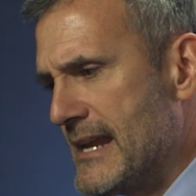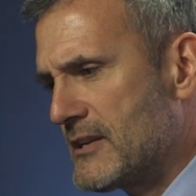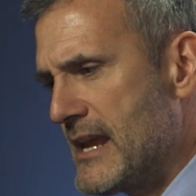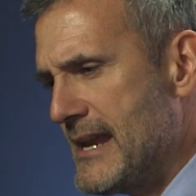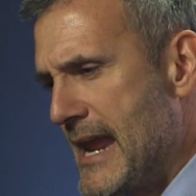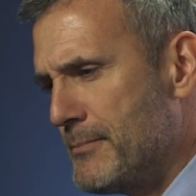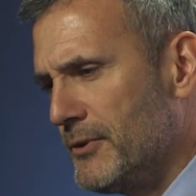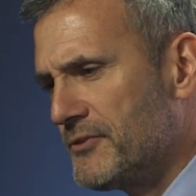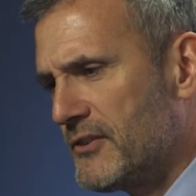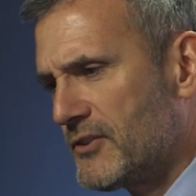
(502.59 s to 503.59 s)
it
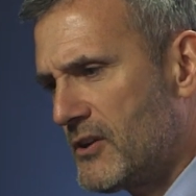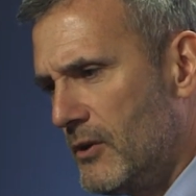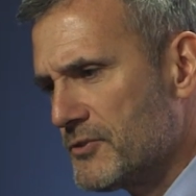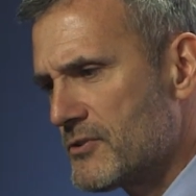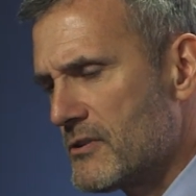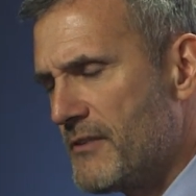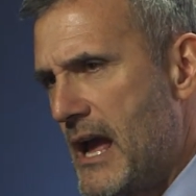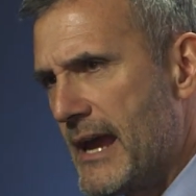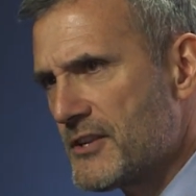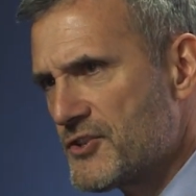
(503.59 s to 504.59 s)
enables this culture of
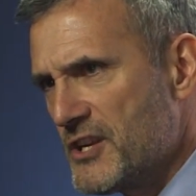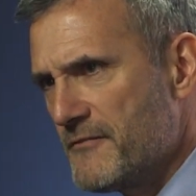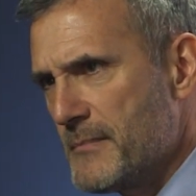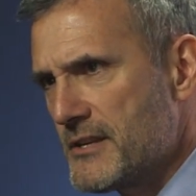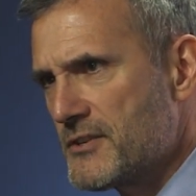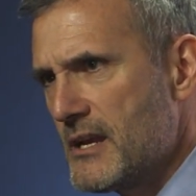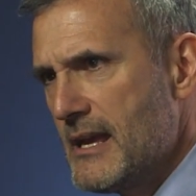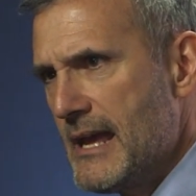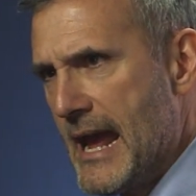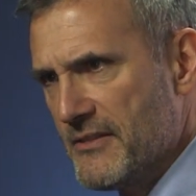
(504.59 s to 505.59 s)
high achievement
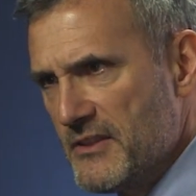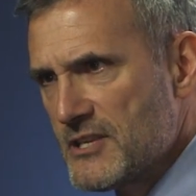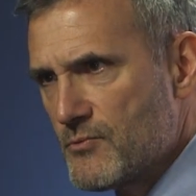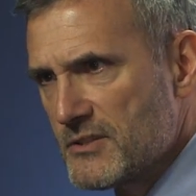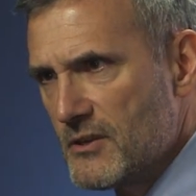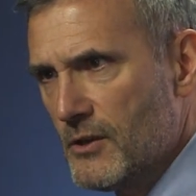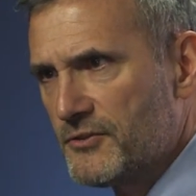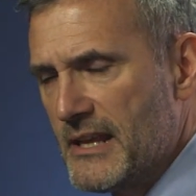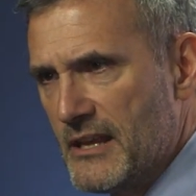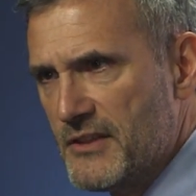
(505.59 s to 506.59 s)
and these
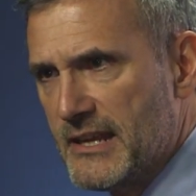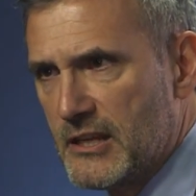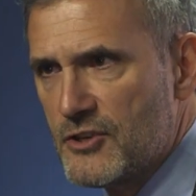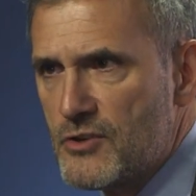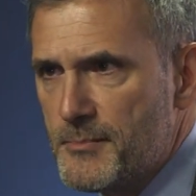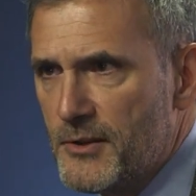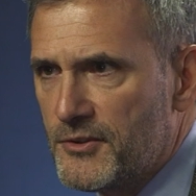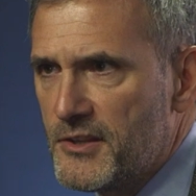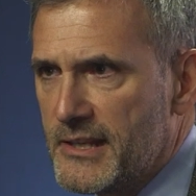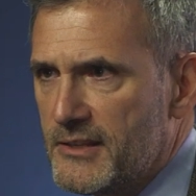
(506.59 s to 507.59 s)
results, and I think it contributes to the